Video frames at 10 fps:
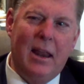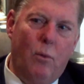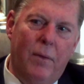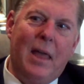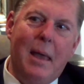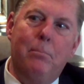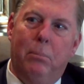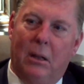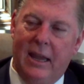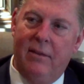of what they
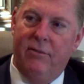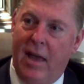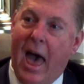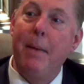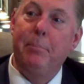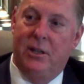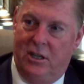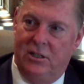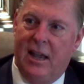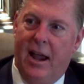believe happens
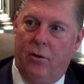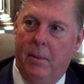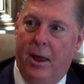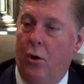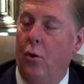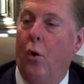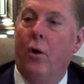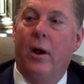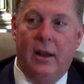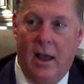in Sacramento
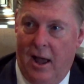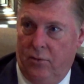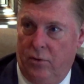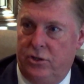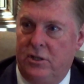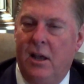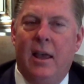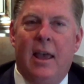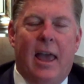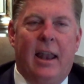or in Congress.
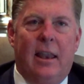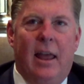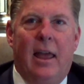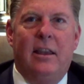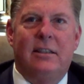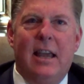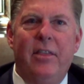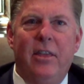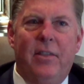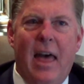And you see, I
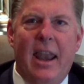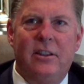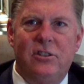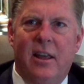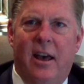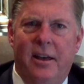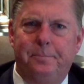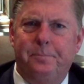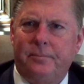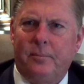think that is a
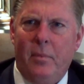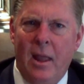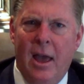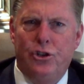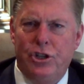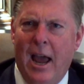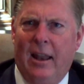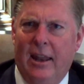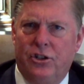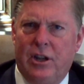
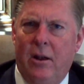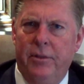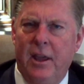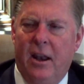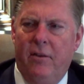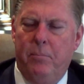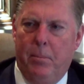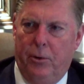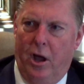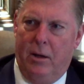challenge. I don't think enough
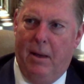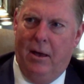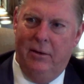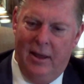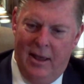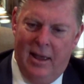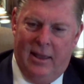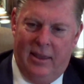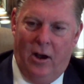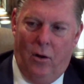people talk about
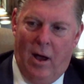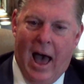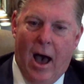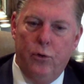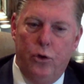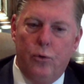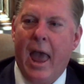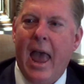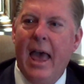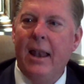how you
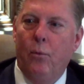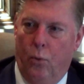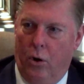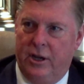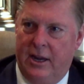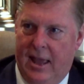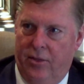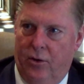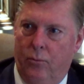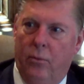can work
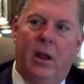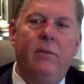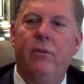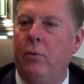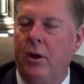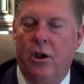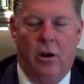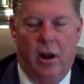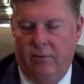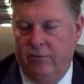together, even when
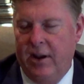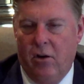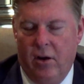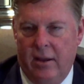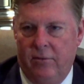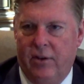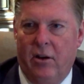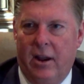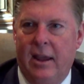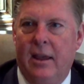you're in a very,
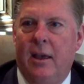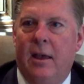very